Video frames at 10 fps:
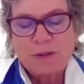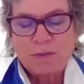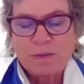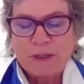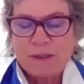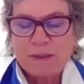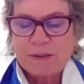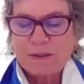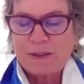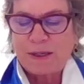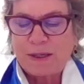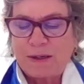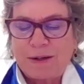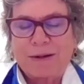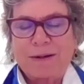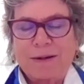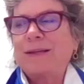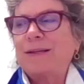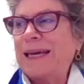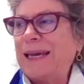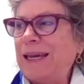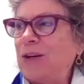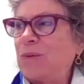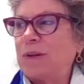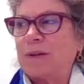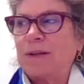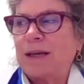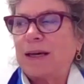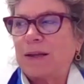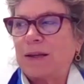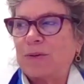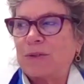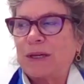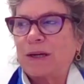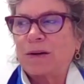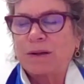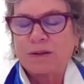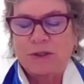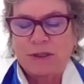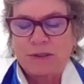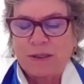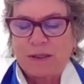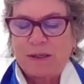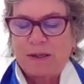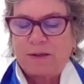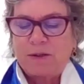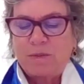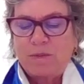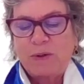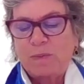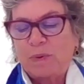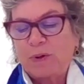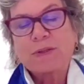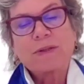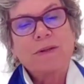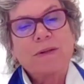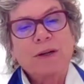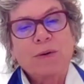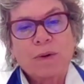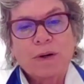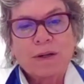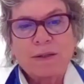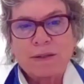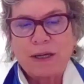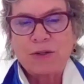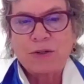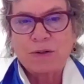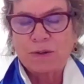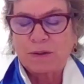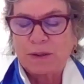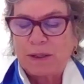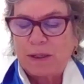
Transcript: to risks that are contained within those technologies to both personal and organizational